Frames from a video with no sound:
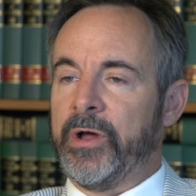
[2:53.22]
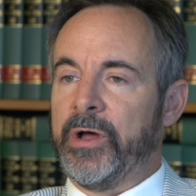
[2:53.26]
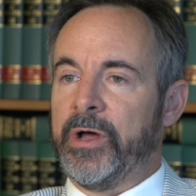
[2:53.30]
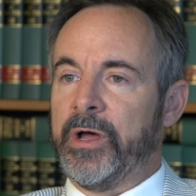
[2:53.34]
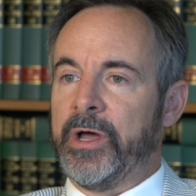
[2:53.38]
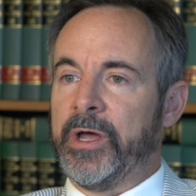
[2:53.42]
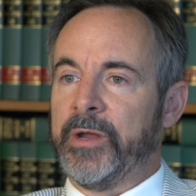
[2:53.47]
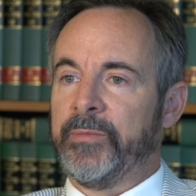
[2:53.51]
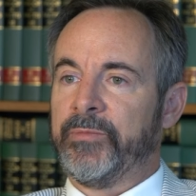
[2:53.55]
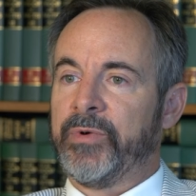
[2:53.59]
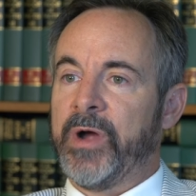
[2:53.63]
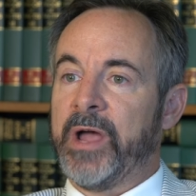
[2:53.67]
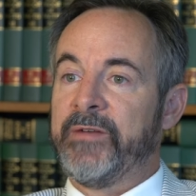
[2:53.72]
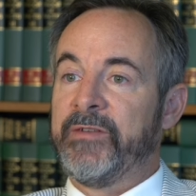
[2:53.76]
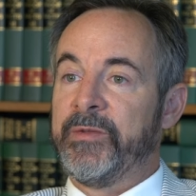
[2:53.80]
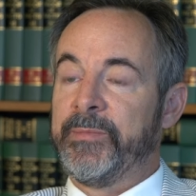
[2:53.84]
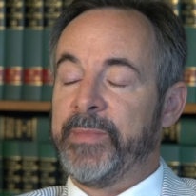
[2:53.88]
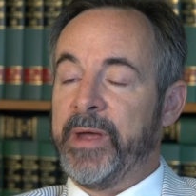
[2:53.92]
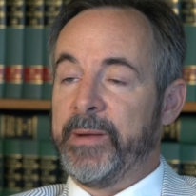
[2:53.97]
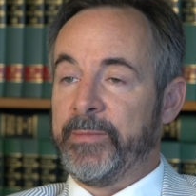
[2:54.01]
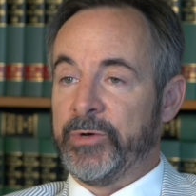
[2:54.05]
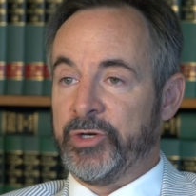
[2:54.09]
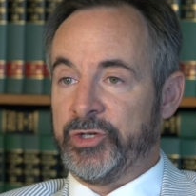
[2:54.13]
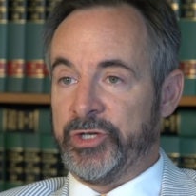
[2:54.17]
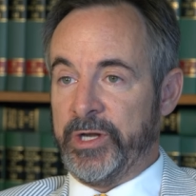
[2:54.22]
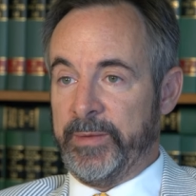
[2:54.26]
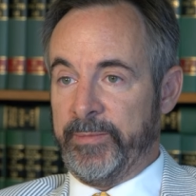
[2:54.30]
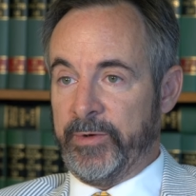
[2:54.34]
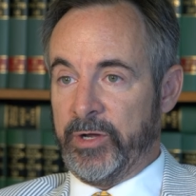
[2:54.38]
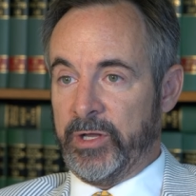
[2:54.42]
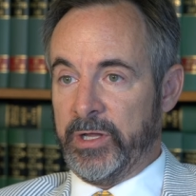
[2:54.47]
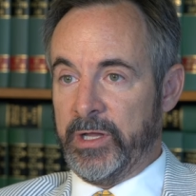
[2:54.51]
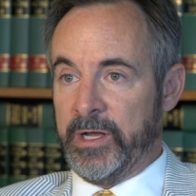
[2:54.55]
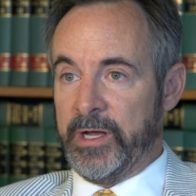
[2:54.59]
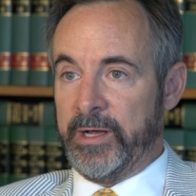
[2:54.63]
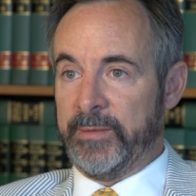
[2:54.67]
on private membership
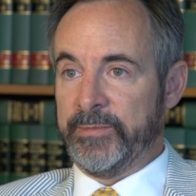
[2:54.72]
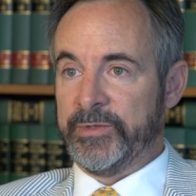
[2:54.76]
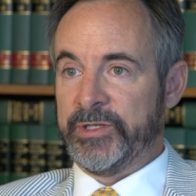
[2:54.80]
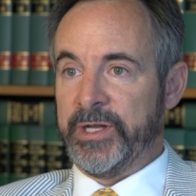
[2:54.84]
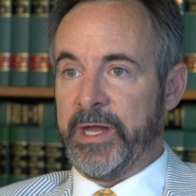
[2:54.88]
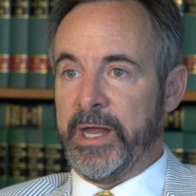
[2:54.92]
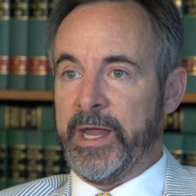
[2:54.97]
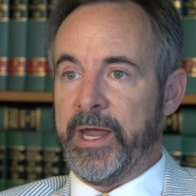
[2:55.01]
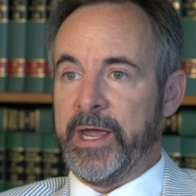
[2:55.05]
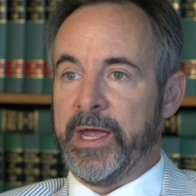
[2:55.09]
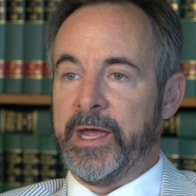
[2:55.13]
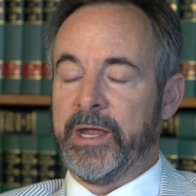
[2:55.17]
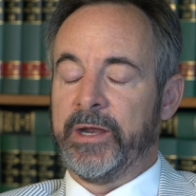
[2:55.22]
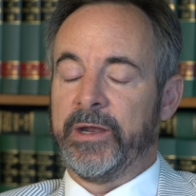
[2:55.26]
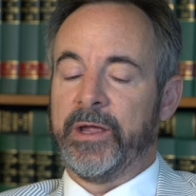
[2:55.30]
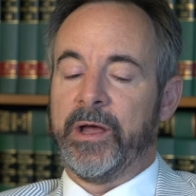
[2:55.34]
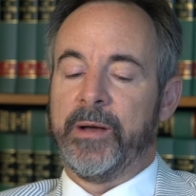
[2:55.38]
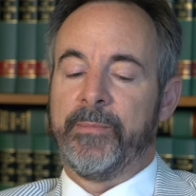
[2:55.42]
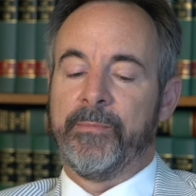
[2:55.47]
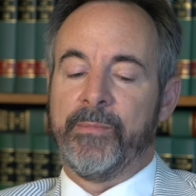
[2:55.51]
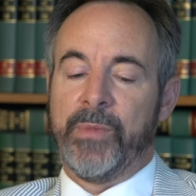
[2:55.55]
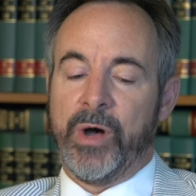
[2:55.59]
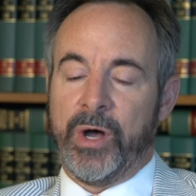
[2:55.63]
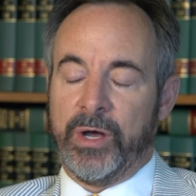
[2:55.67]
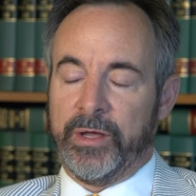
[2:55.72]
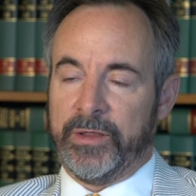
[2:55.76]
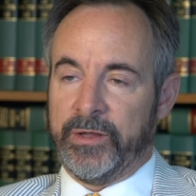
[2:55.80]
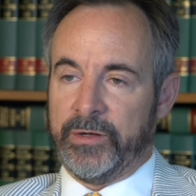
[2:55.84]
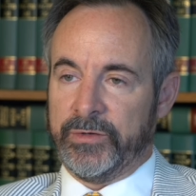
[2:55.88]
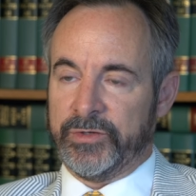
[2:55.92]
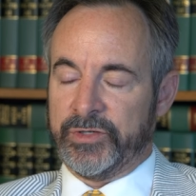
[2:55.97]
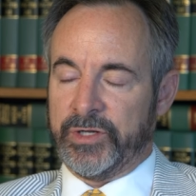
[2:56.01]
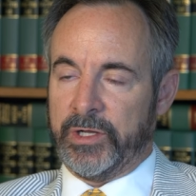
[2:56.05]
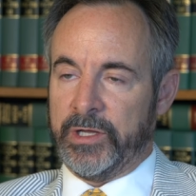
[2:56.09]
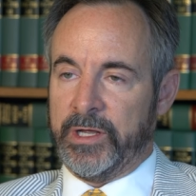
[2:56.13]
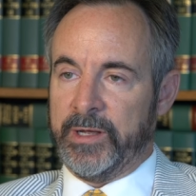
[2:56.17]
clubs. And among
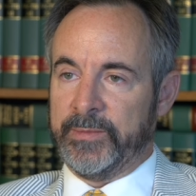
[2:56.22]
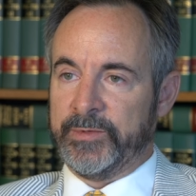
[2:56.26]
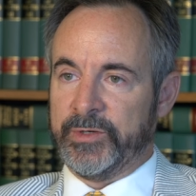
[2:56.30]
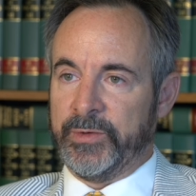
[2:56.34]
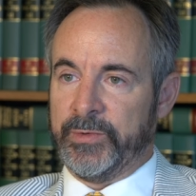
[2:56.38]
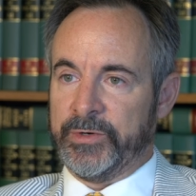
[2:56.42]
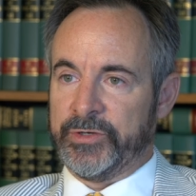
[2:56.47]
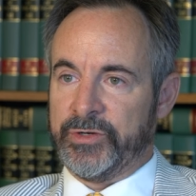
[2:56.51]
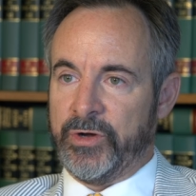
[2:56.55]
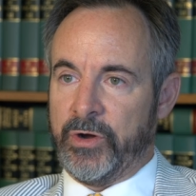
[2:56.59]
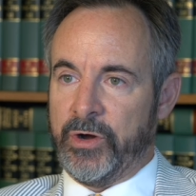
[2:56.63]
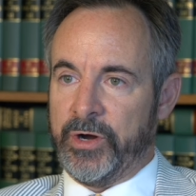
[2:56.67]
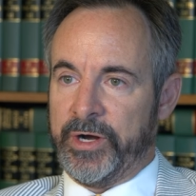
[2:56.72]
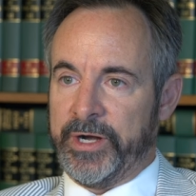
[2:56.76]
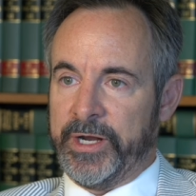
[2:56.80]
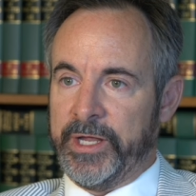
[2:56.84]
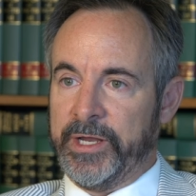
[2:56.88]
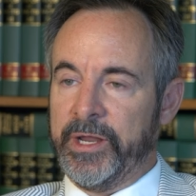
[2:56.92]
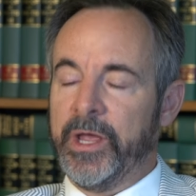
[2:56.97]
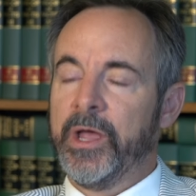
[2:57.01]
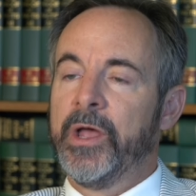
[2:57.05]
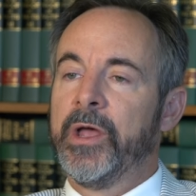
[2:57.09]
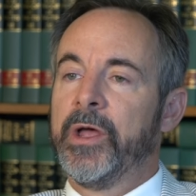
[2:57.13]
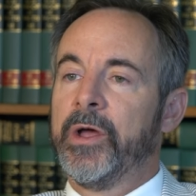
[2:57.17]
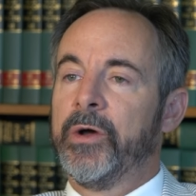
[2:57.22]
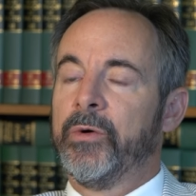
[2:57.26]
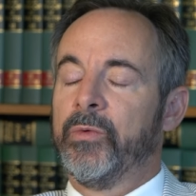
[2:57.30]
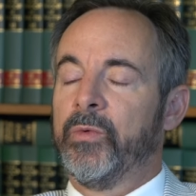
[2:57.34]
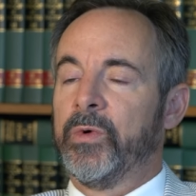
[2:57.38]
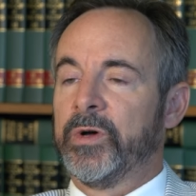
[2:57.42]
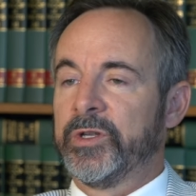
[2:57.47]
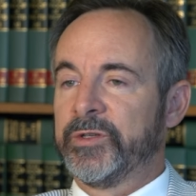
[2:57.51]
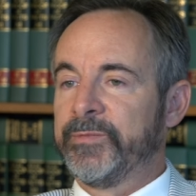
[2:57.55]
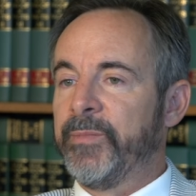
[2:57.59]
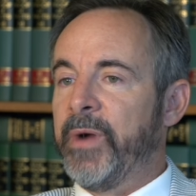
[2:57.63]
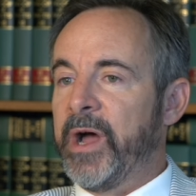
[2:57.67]
those clubs that were targeted
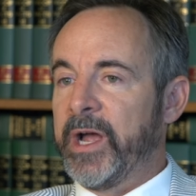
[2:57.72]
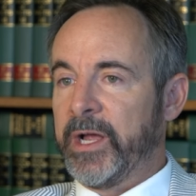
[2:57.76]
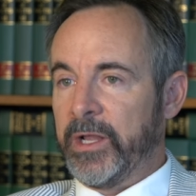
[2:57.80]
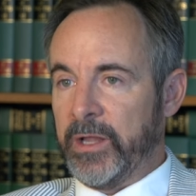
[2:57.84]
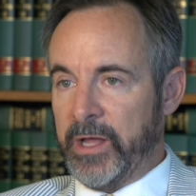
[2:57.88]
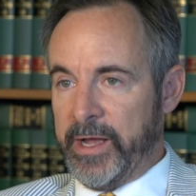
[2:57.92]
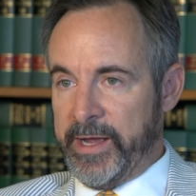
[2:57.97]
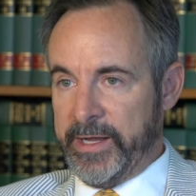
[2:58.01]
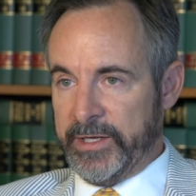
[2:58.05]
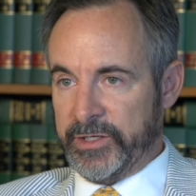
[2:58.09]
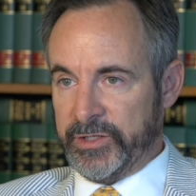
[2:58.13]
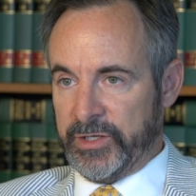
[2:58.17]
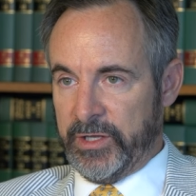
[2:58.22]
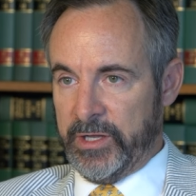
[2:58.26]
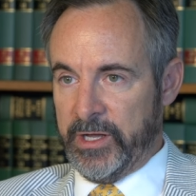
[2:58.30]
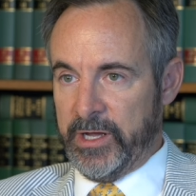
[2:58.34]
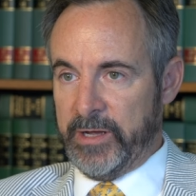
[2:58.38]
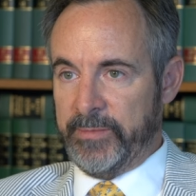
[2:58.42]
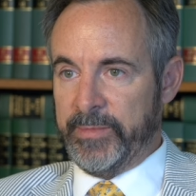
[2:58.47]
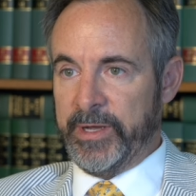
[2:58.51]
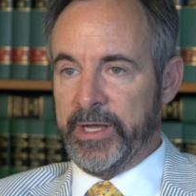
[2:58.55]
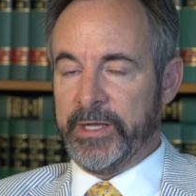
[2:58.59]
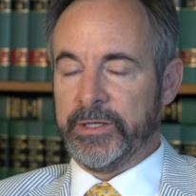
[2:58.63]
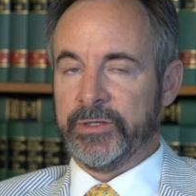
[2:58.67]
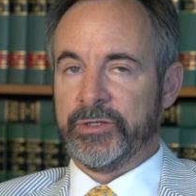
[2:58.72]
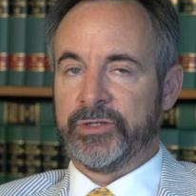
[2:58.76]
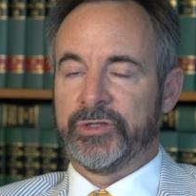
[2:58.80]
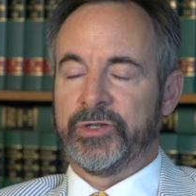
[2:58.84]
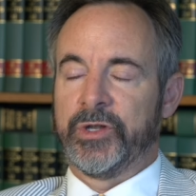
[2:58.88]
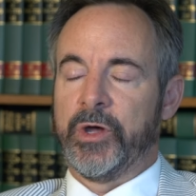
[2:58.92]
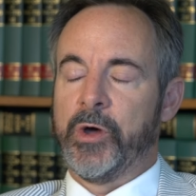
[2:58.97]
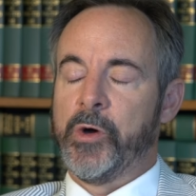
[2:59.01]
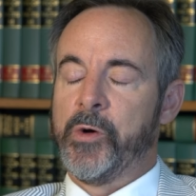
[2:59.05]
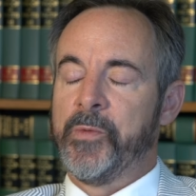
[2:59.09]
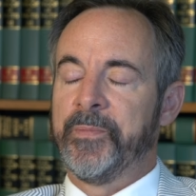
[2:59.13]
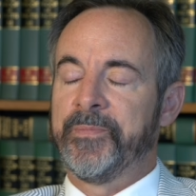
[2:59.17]
was my client's club. And
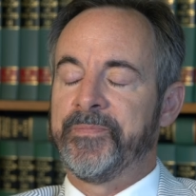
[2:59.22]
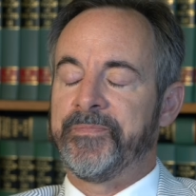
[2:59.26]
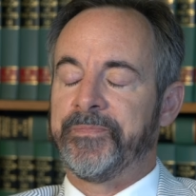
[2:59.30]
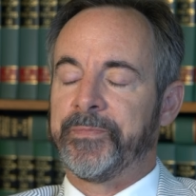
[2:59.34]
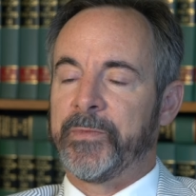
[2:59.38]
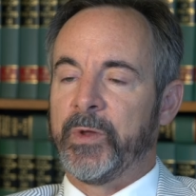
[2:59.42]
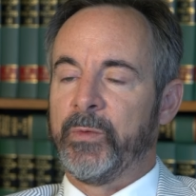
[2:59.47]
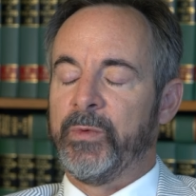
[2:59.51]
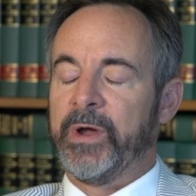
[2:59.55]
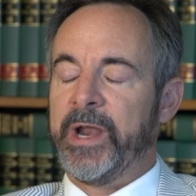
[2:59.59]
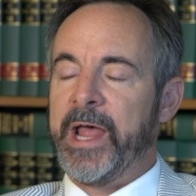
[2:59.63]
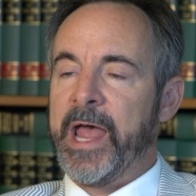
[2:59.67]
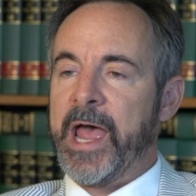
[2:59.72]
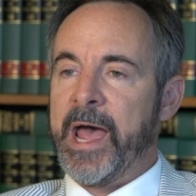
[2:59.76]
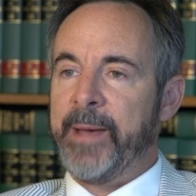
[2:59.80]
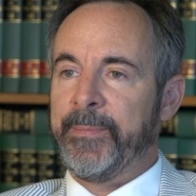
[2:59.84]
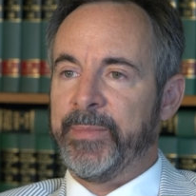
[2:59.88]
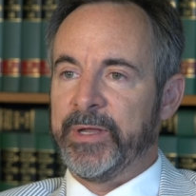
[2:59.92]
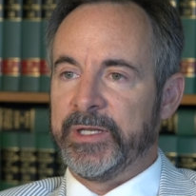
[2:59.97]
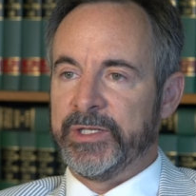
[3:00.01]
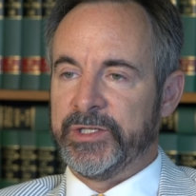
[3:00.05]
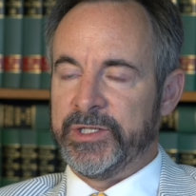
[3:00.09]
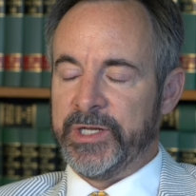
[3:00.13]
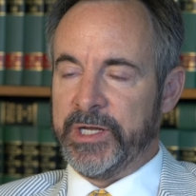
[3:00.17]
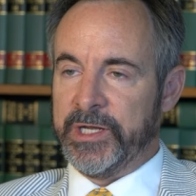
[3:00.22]
so what happens